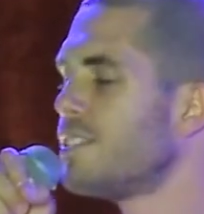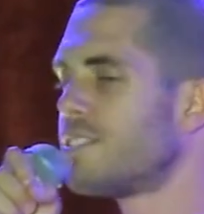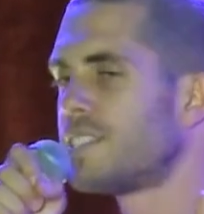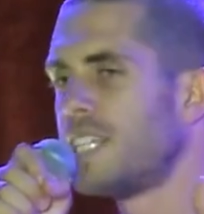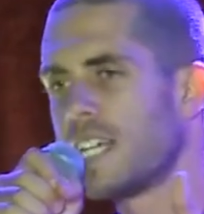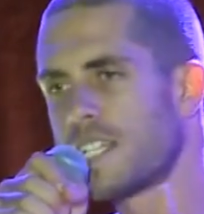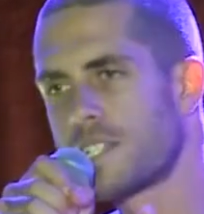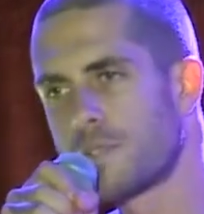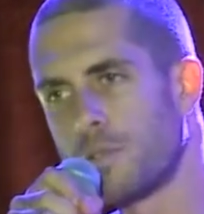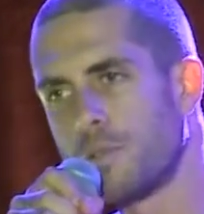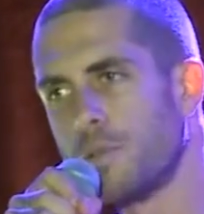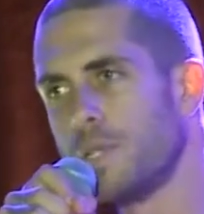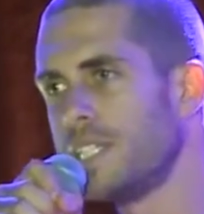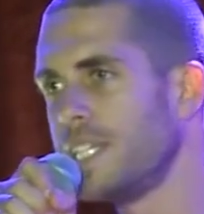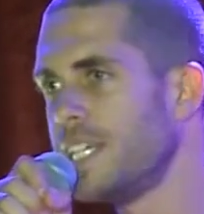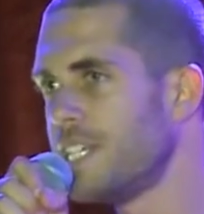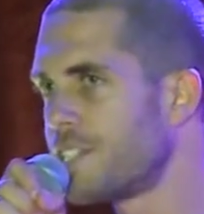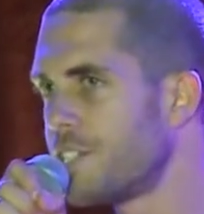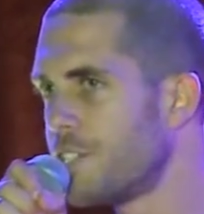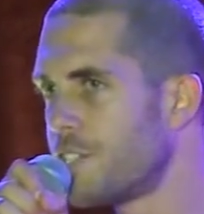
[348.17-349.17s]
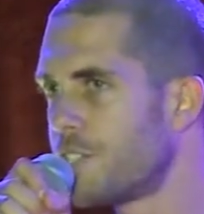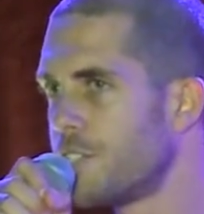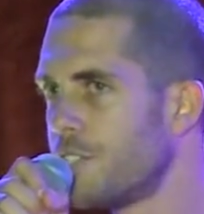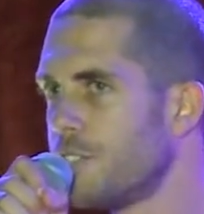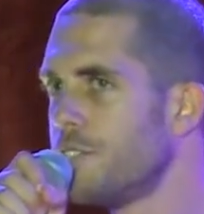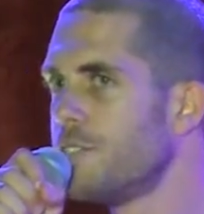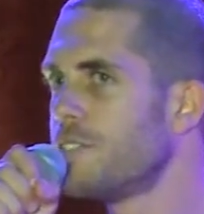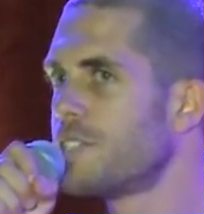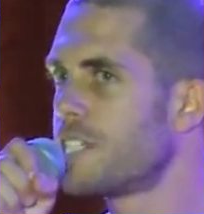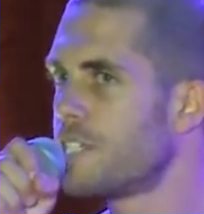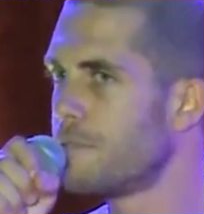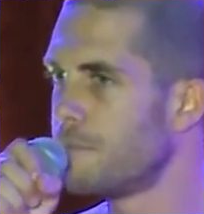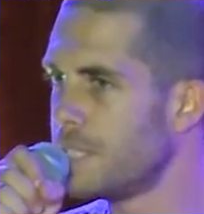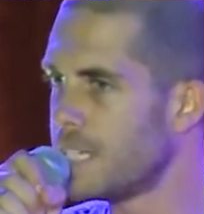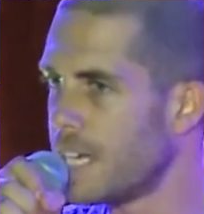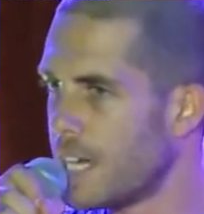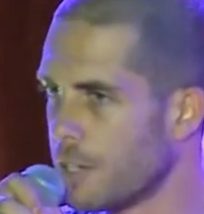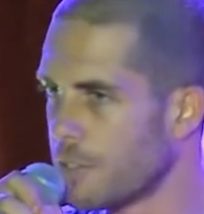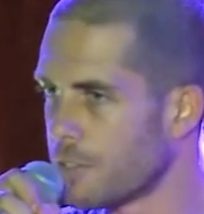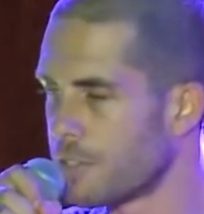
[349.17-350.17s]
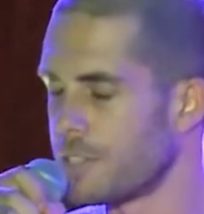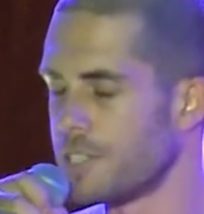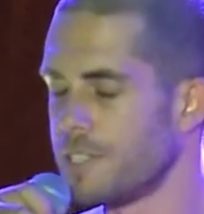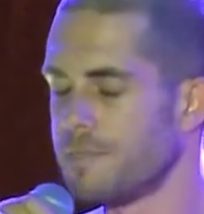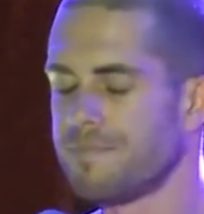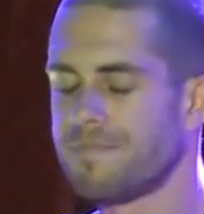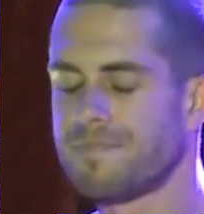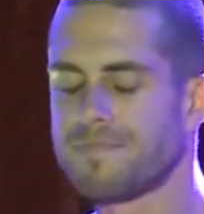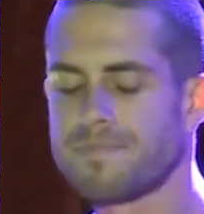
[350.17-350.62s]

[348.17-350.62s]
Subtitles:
That's what we need to do to be healthy.